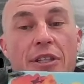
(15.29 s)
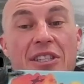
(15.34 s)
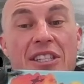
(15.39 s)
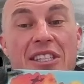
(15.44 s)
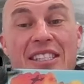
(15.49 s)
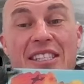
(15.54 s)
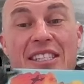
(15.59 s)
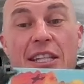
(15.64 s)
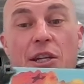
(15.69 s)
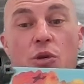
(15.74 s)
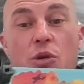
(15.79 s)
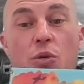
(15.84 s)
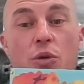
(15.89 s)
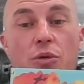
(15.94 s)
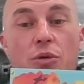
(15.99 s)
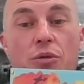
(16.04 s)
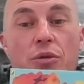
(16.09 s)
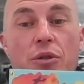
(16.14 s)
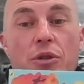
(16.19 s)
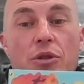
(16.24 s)
It's a
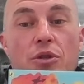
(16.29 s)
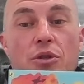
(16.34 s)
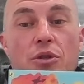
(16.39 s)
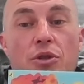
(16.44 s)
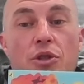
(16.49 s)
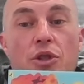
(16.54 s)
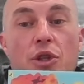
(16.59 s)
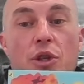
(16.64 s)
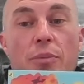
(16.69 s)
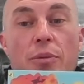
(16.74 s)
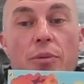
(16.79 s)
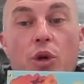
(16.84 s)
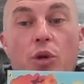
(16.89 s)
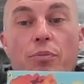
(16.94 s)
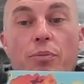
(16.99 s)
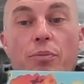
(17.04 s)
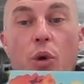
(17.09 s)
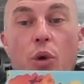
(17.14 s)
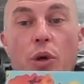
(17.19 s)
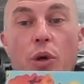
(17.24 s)
sequel to the
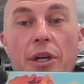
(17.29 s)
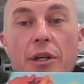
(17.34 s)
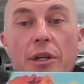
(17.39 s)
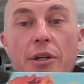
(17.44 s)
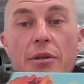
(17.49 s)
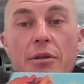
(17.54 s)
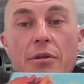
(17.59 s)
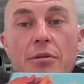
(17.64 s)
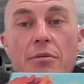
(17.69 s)
book Boy.